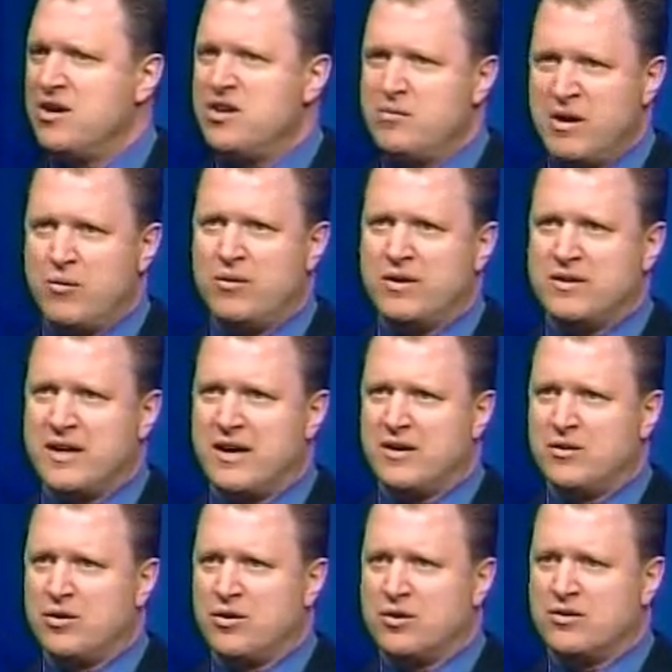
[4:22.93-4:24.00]
You may want to take
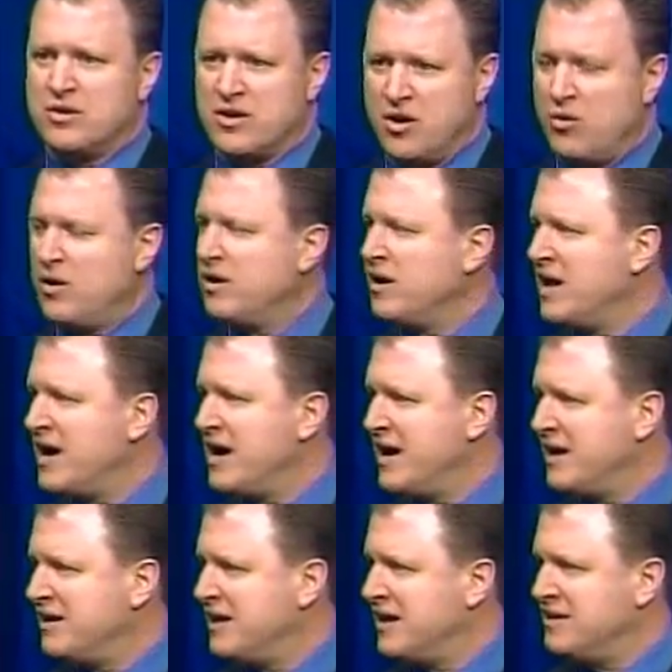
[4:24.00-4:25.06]
a look to go online